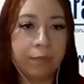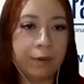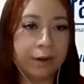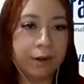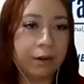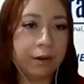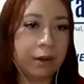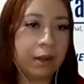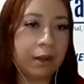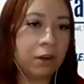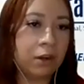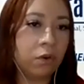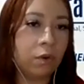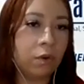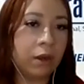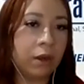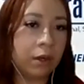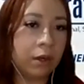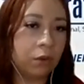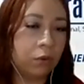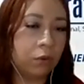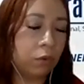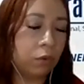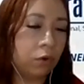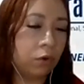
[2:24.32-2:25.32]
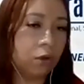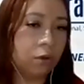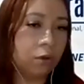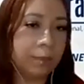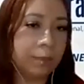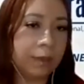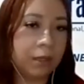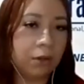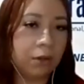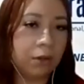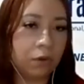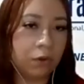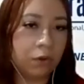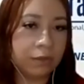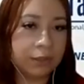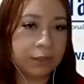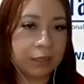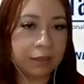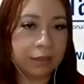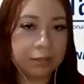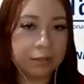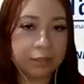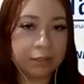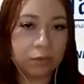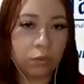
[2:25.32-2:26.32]
Fernando Arturo Mendoza,
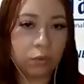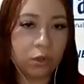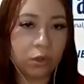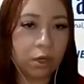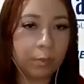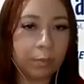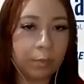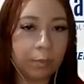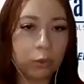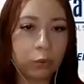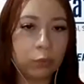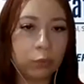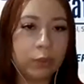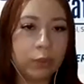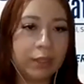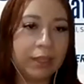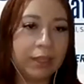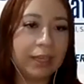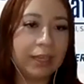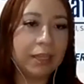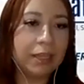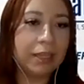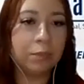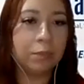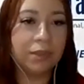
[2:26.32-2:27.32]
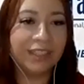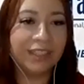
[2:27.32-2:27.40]
segunda oportunidad.